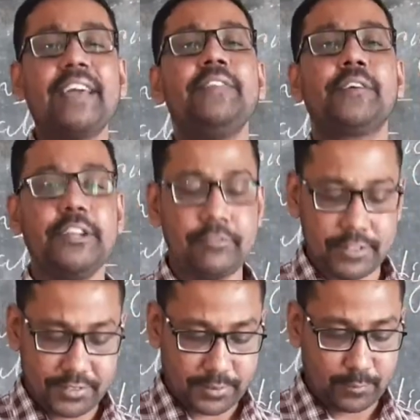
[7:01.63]
the
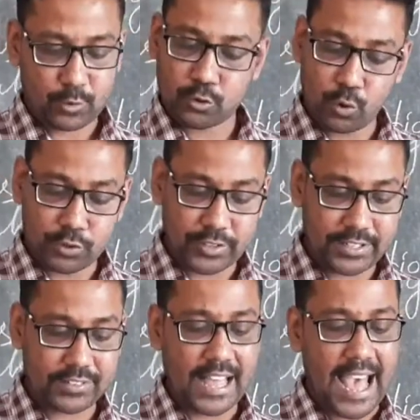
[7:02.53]
rivers
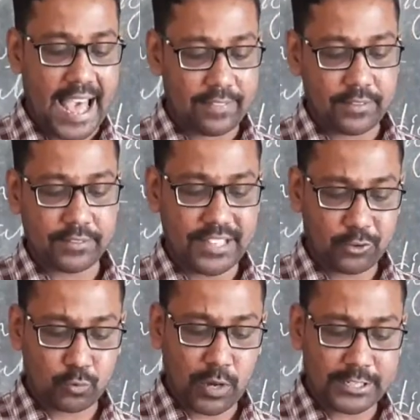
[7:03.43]
sources, and the sixth
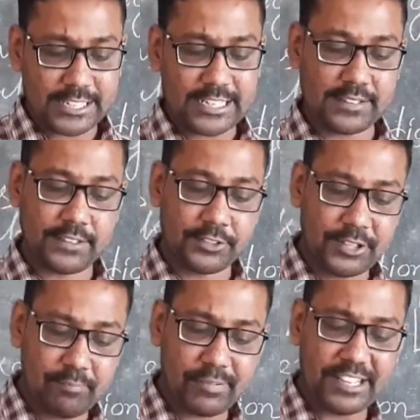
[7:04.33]
one in the
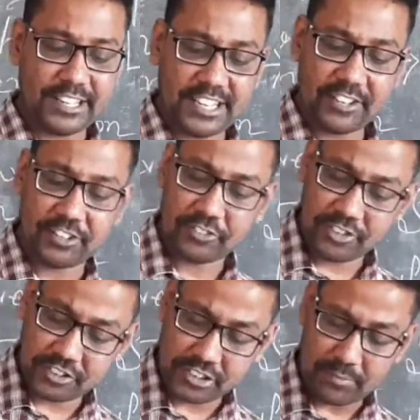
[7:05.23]
drip irrigation
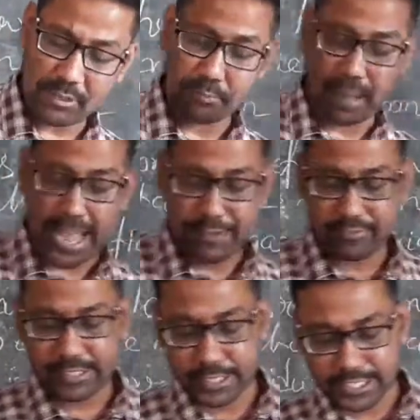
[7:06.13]
system, the pipe
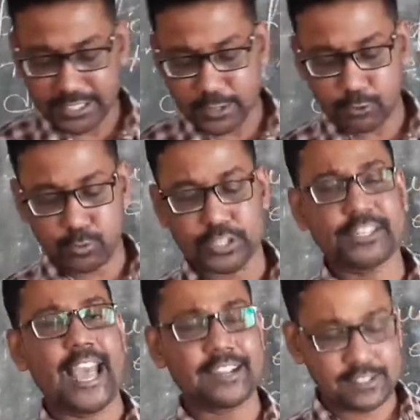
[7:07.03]
connected to the
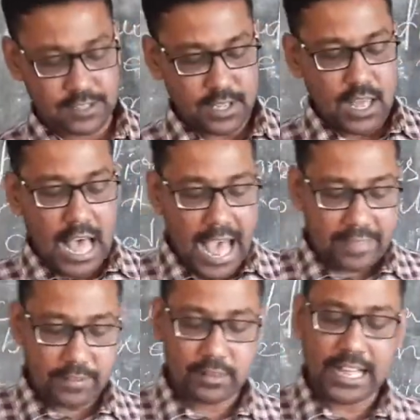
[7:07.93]
tank,
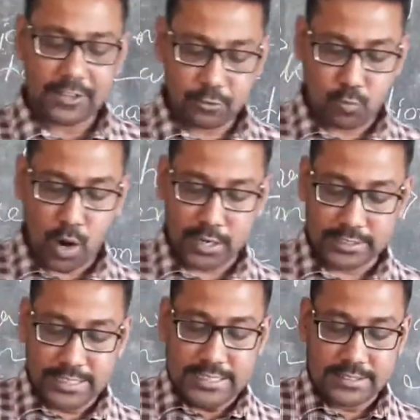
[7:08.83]
and the last
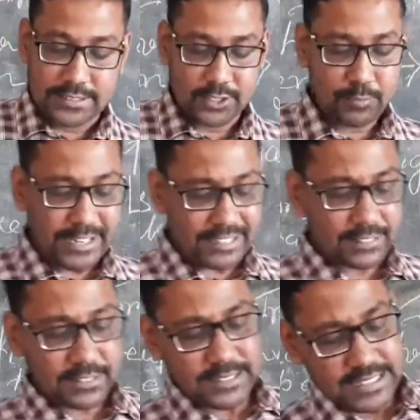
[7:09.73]
one the
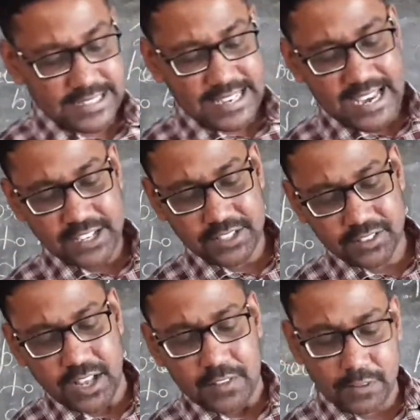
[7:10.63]
sprinkler
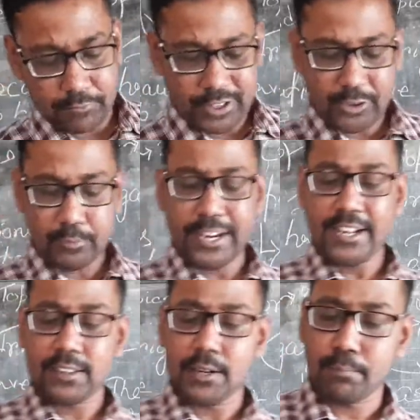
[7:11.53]
irrigation, the
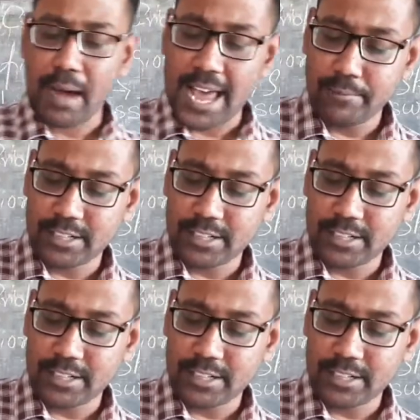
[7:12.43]
sprinkler pipe